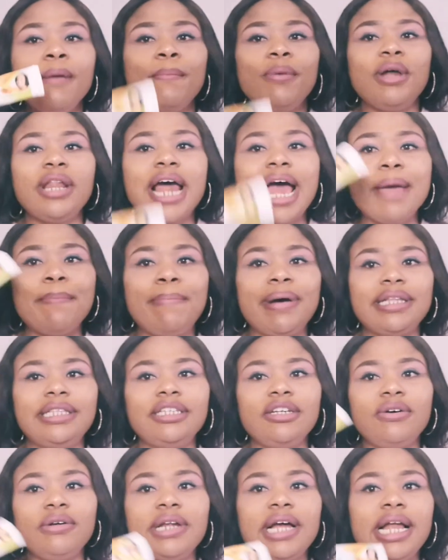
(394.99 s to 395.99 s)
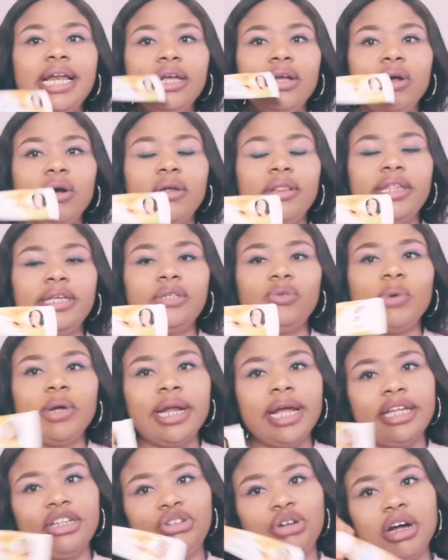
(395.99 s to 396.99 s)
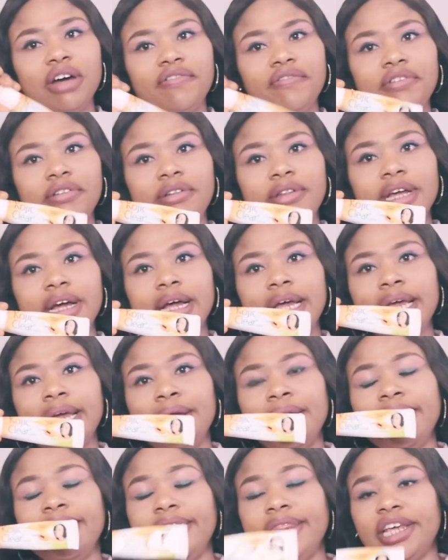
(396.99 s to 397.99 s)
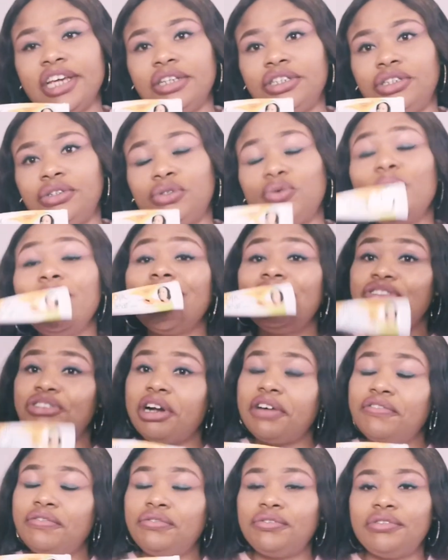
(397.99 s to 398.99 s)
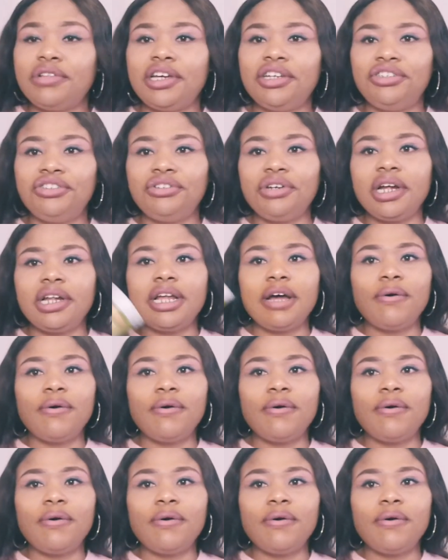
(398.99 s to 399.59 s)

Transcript: but I particularly got this when I traveled when I traveled to Nigeria.